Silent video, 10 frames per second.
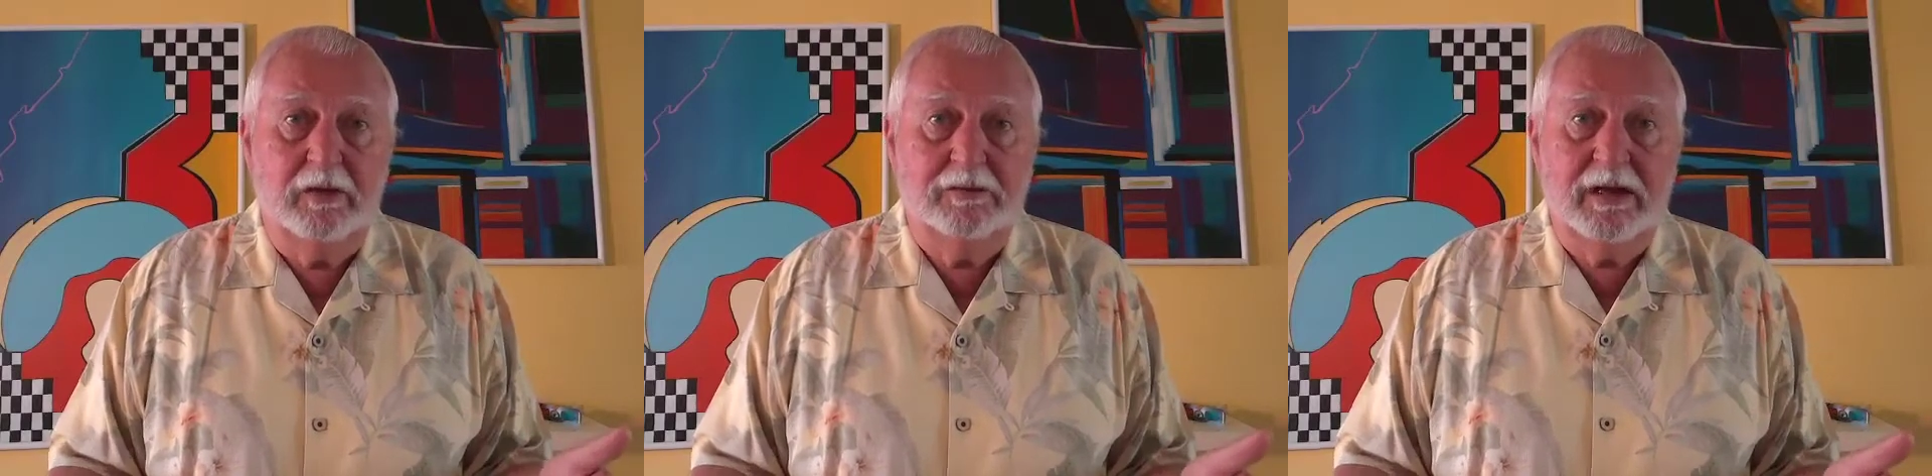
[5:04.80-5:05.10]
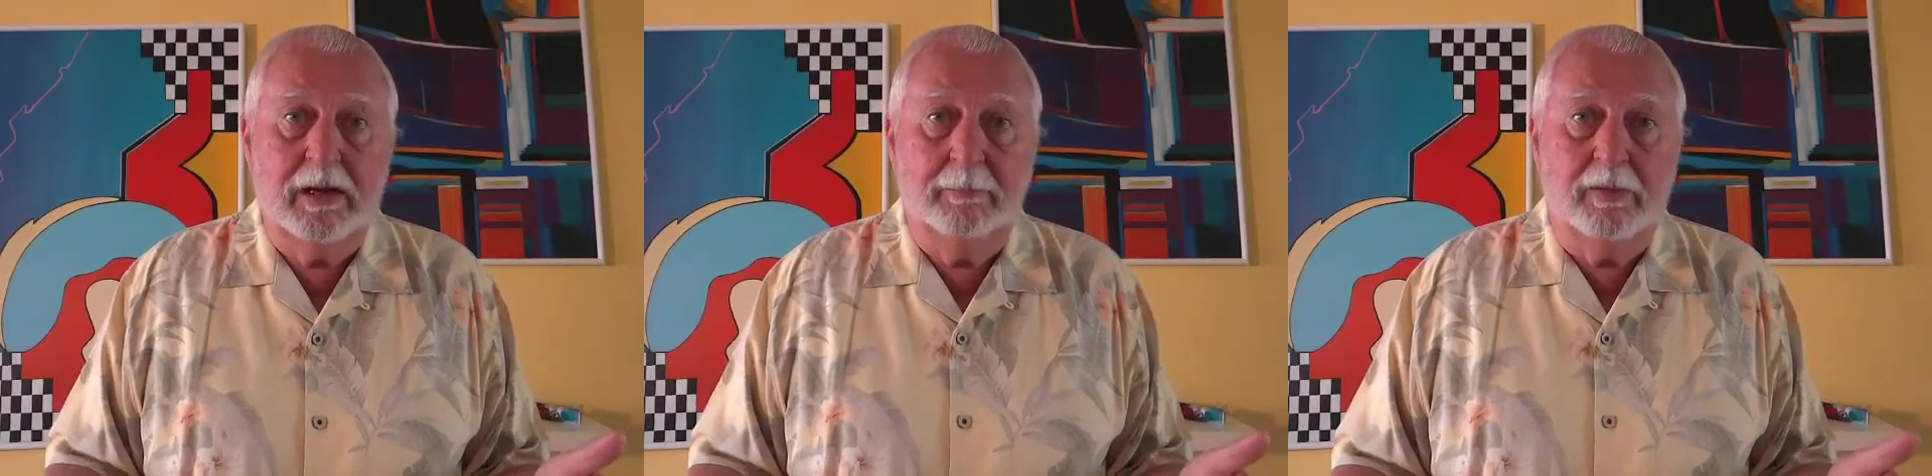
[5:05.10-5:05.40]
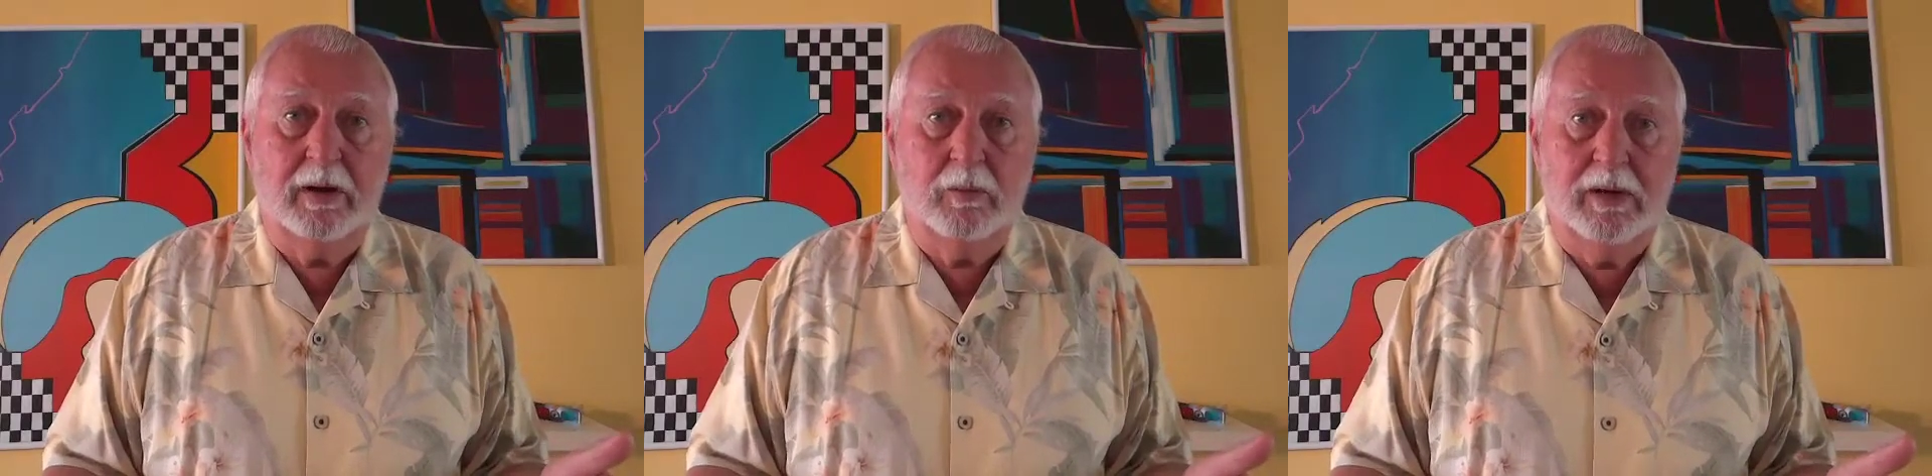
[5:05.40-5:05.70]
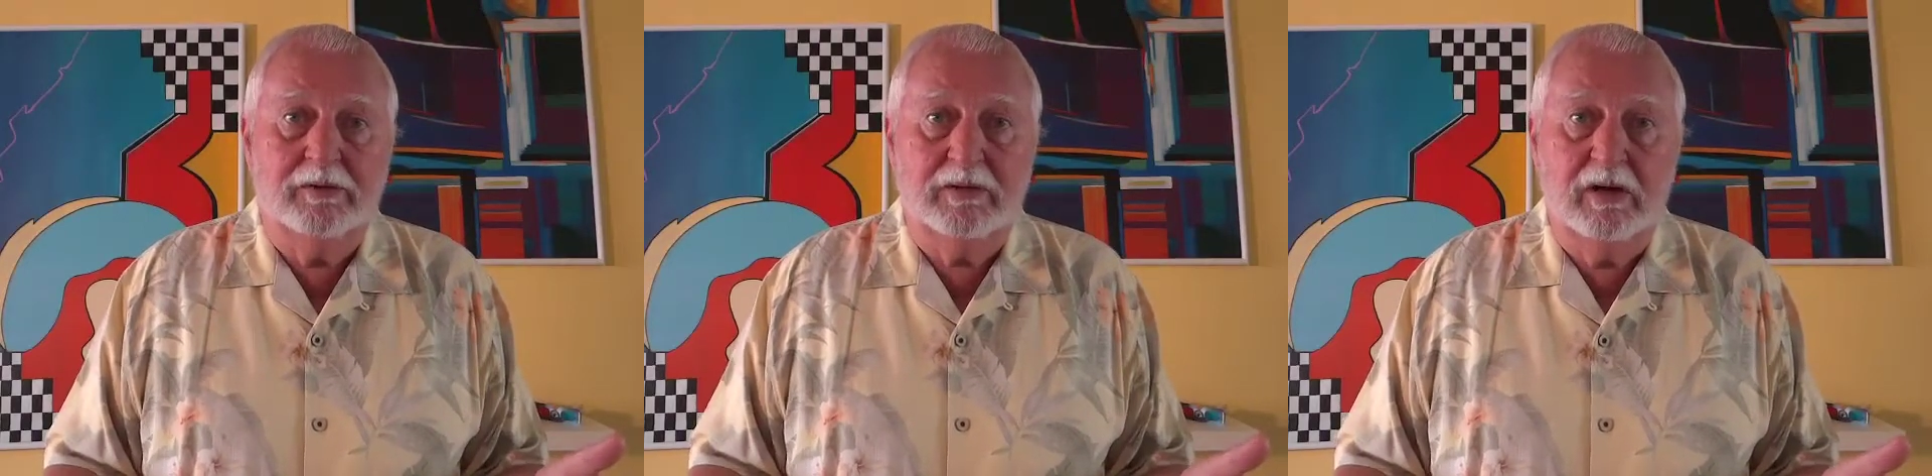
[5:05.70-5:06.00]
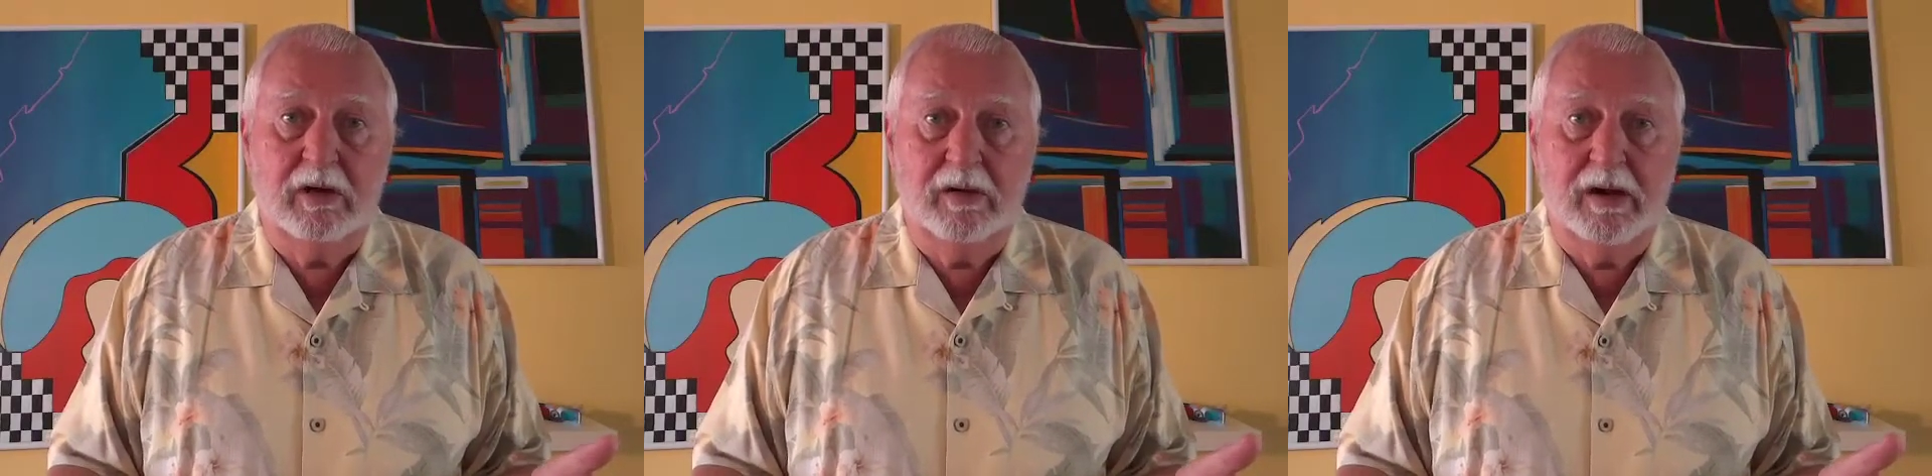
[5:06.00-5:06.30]
Overtown Park West
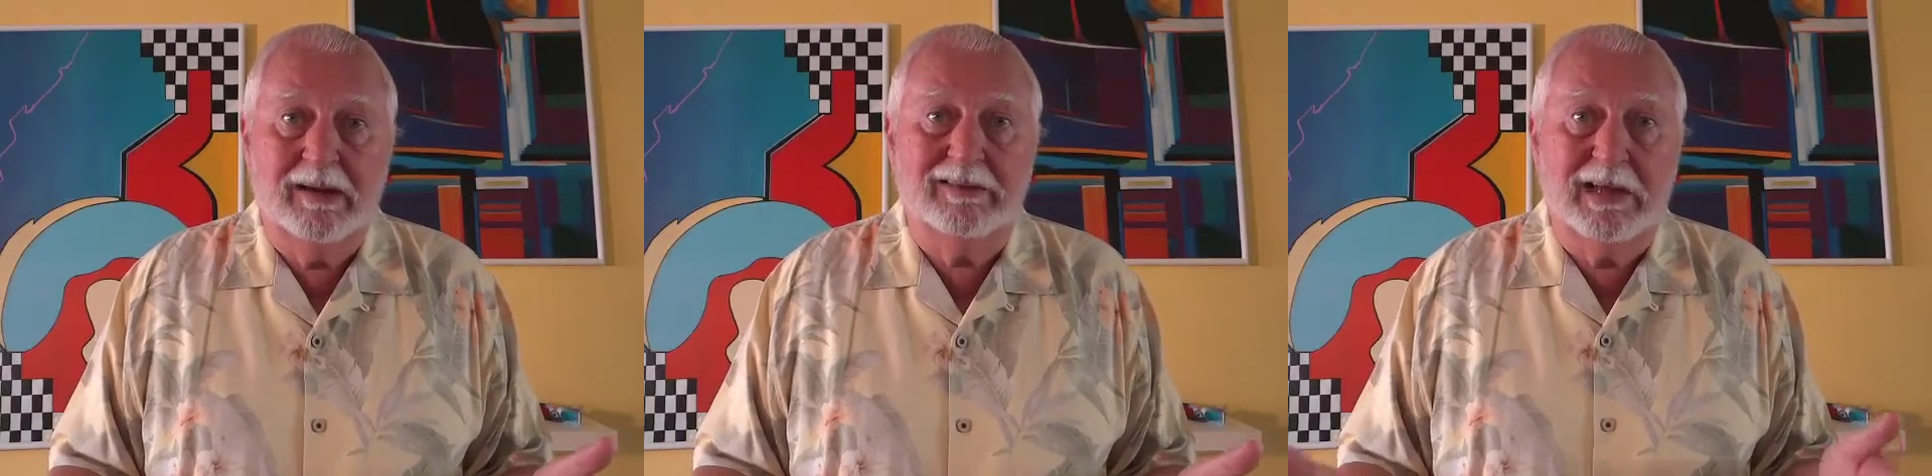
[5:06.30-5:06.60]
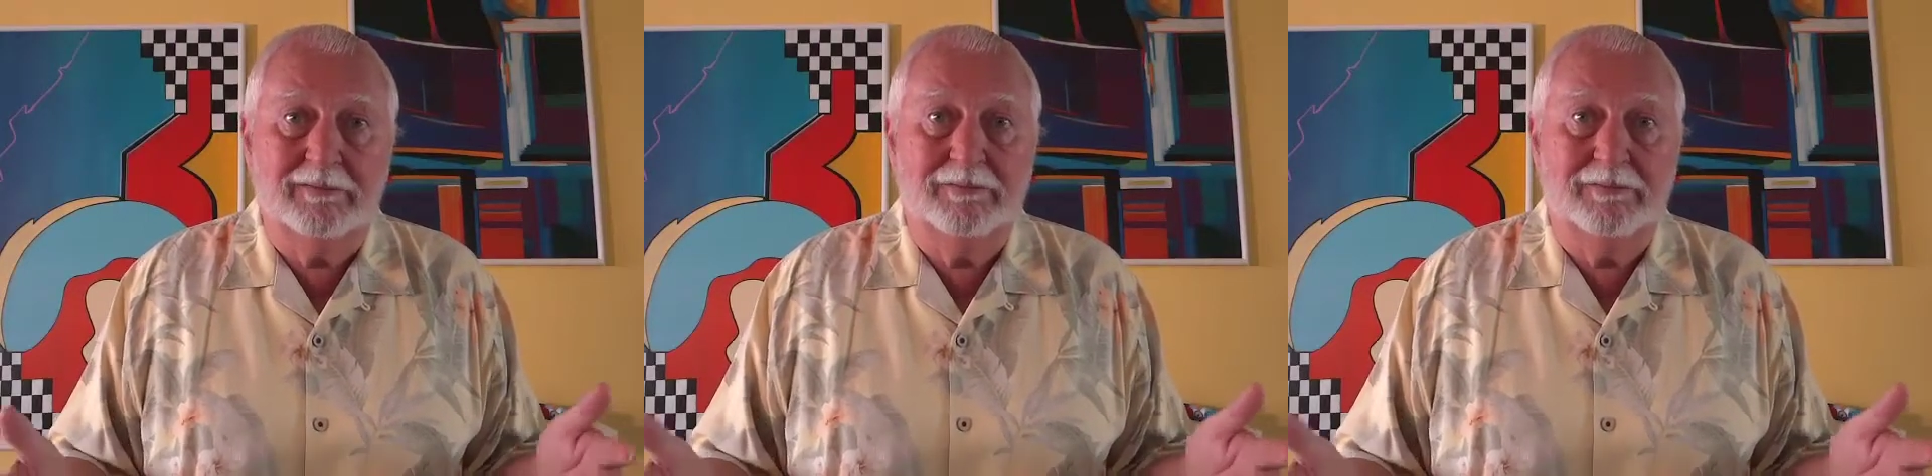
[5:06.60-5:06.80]
CRA has got